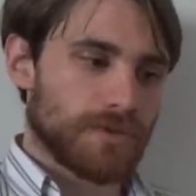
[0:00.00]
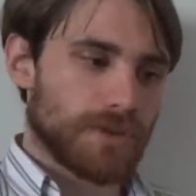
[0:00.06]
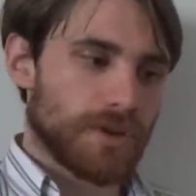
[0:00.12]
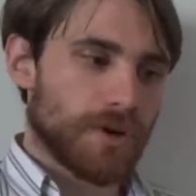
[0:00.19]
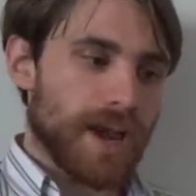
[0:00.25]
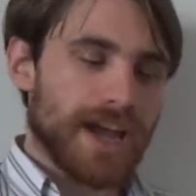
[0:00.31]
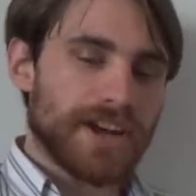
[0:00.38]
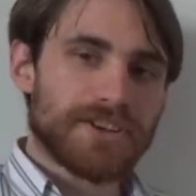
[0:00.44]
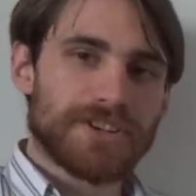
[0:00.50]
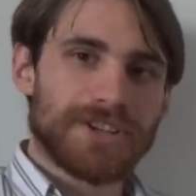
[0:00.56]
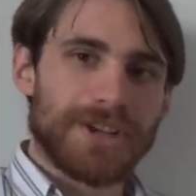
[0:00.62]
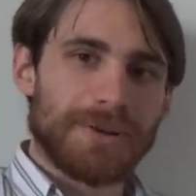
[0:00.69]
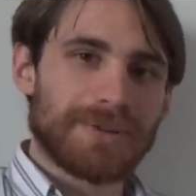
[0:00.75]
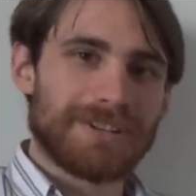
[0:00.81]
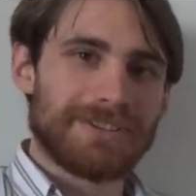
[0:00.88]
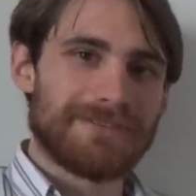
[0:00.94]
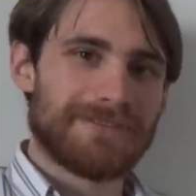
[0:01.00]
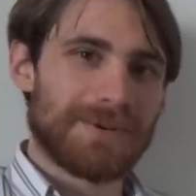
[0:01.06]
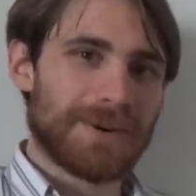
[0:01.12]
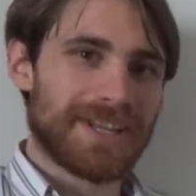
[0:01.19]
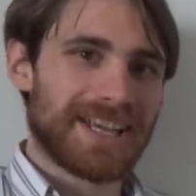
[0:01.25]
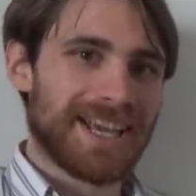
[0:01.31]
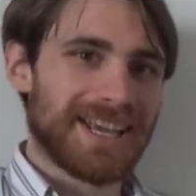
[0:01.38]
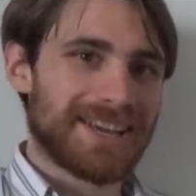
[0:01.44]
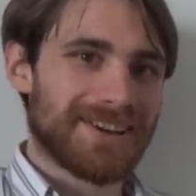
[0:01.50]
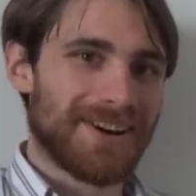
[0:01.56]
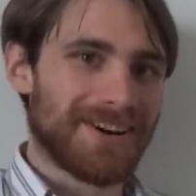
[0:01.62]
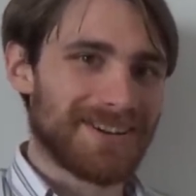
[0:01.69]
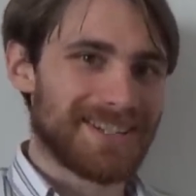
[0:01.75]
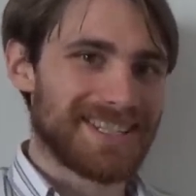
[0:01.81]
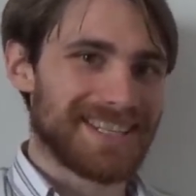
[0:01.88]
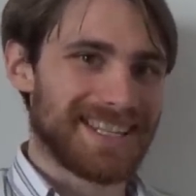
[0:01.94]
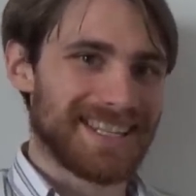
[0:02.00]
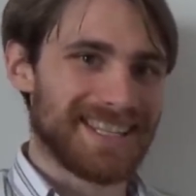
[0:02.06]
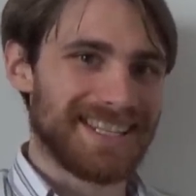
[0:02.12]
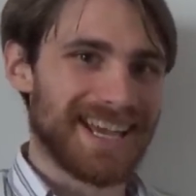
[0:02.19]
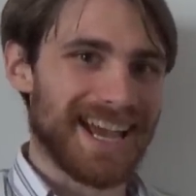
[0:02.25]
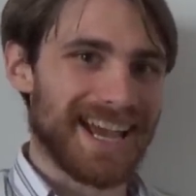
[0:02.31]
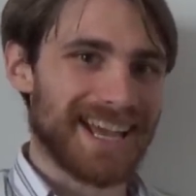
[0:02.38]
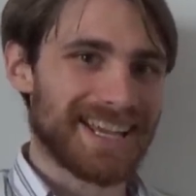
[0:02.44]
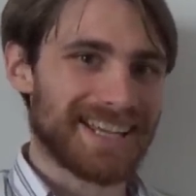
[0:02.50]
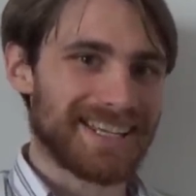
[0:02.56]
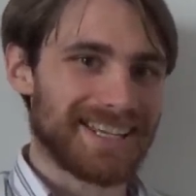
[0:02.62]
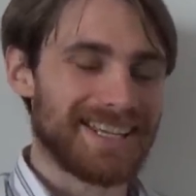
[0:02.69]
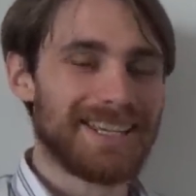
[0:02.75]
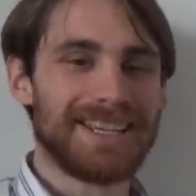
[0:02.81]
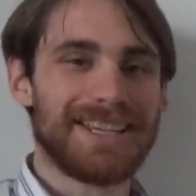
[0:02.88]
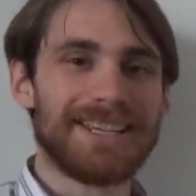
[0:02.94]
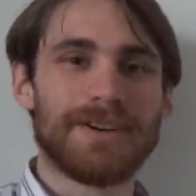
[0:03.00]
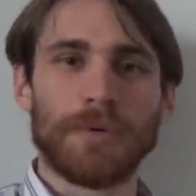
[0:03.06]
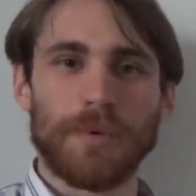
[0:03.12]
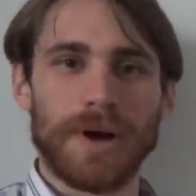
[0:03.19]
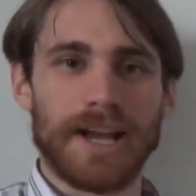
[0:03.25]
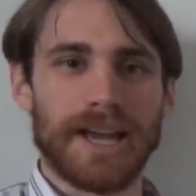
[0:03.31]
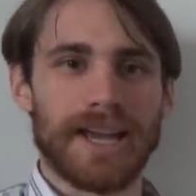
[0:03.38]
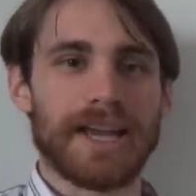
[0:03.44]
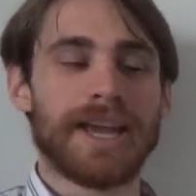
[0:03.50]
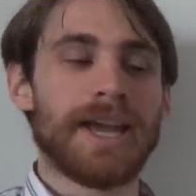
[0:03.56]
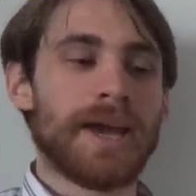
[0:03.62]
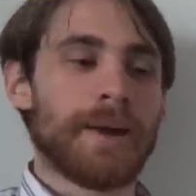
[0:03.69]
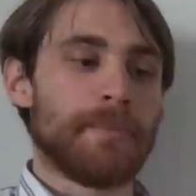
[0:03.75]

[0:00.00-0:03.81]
there are actually only forty-eight cards in the deck, in, in a way,